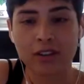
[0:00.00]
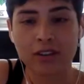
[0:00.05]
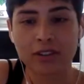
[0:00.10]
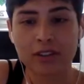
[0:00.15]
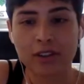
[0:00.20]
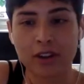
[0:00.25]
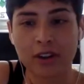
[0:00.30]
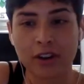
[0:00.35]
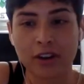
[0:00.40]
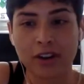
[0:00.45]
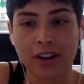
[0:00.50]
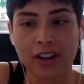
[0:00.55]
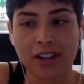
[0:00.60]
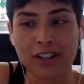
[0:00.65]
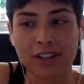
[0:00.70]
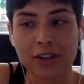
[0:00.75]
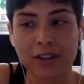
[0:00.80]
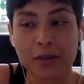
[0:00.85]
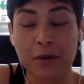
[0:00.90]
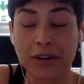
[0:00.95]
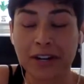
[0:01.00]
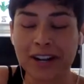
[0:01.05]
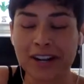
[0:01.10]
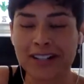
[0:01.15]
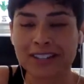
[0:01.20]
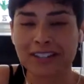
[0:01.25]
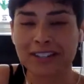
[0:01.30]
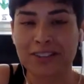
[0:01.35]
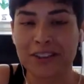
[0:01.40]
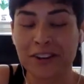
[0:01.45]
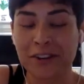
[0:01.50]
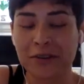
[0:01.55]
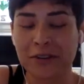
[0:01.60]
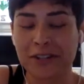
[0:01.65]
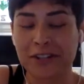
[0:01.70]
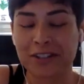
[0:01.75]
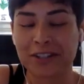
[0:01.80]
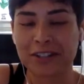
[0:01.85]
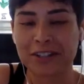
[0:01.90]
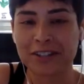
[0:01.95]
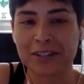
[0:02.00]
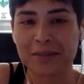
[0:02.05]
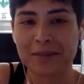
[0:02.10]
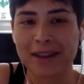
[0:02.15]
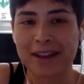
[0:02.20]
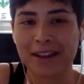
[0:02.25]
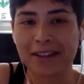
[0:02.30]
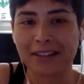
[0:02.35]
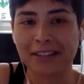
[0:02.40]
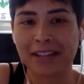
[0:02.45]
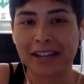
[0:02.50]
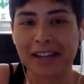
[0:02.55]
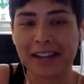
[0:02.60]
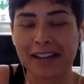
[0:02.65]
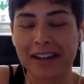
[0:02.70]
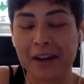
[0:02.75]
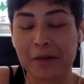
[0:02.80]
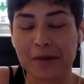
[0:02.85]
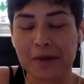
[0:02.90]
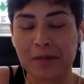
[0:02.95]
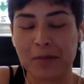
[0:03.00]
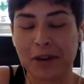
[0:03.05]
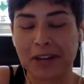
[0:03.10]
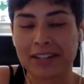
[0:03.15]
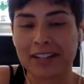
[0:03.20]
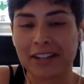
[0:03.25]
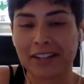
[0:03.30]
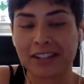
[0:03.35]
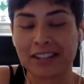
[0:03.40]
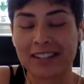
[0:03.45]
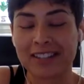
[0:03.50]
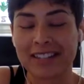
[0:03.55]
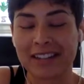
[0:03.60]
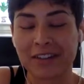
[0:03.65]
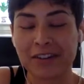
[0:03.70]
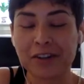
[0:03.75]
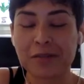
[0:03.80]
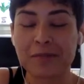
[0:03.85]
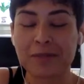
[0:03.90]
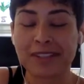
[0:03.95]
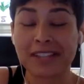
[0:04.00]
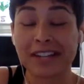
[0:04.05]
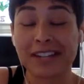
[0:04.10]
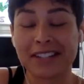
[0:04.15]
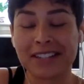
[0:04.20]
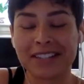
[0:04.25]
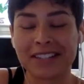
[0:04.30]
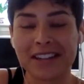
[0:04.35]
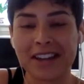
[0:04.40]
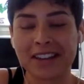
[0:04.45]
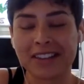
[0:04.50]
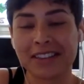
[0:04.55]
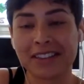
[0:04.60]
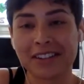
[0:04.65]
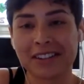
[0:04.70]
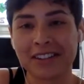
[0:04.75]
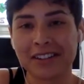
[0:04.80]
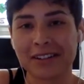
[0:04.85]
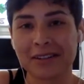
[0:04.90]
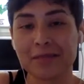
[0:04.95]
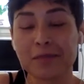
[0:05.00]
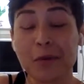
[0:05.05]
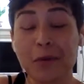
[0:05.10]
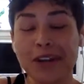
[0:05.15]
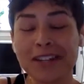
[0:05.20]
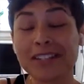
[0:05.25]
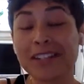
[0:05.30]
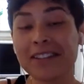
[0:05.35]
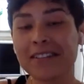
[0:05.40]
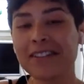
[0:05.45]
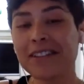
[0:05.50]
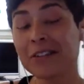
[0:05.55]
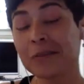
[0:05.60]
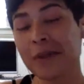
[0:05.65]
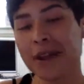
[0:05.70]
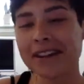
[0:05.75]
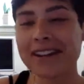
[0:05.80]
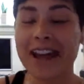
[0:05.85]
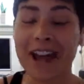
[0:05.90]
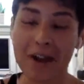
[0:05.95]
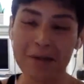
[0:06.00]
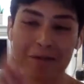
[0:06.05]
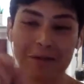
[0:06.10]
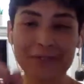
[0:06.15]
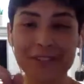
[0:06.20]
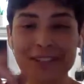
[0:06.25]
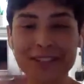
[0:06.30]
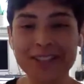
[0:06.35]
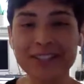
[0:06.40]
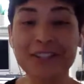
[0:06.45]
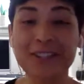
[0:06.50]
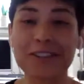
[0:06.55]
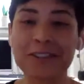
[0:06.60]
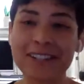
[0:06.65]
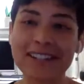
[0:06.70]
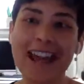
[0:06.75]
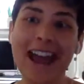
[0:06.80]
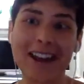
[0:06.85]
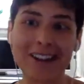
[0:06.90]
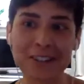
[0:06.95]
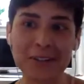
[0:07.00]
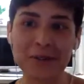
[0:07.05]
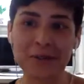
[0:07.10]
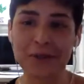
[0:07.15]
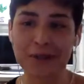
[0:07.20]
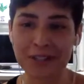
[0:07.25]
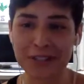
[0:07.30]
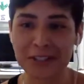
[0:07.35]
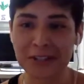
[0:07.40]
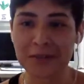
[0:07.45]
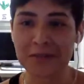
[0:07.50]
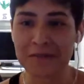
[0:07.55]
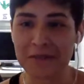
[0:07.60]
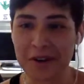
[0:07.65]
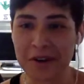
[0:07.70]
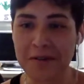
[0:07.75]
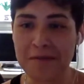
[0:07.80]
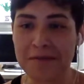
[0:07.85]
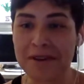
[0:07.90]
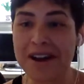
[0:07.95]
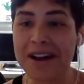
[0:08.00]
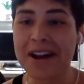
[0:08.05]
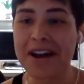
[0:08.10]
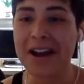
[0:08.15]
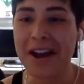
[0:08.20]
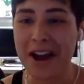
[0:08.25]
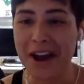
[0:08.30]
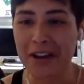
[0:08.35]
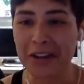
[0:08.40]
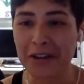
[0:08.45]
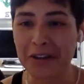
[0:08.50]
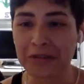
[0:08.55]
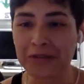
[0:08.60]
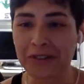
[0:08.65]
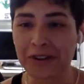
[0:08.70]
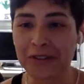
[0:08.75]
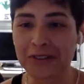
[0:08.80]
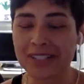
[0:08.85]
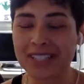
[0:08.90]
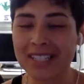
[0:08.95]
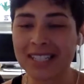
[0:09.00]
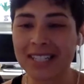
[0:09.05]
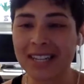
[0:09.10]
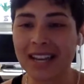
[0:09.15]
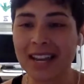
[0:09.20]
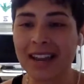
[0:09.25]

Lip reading: All right, so I want to ask a lot of questions about like how we break down that standard, but that is not the point of this right now. So let's go to an actual question from other folks.